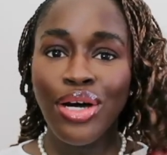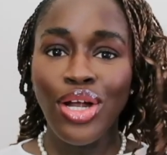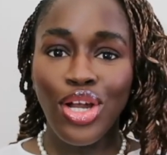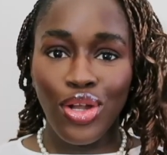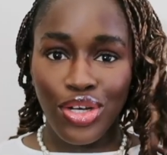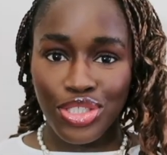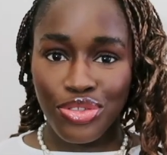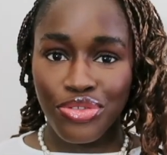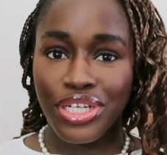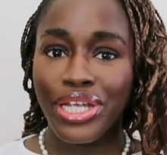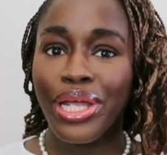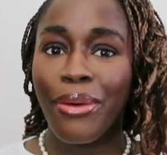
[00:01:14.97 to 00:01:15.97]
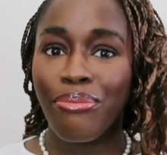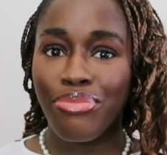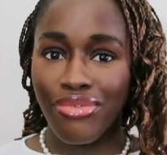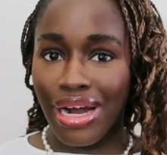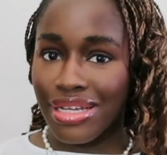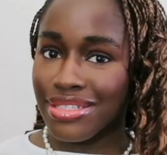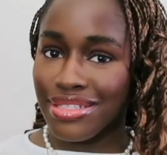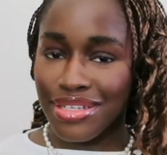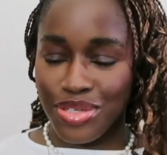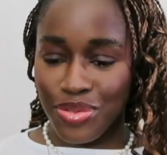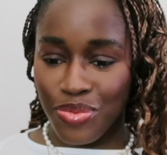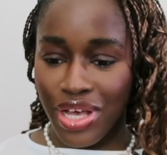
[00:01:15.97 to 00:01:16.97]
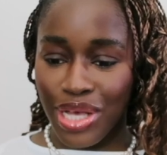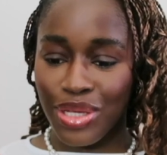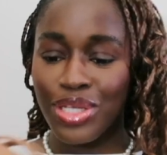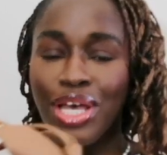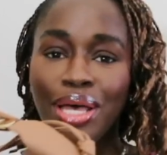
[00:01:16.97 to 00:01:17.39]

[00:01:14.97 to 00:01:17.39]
luxury brands as well.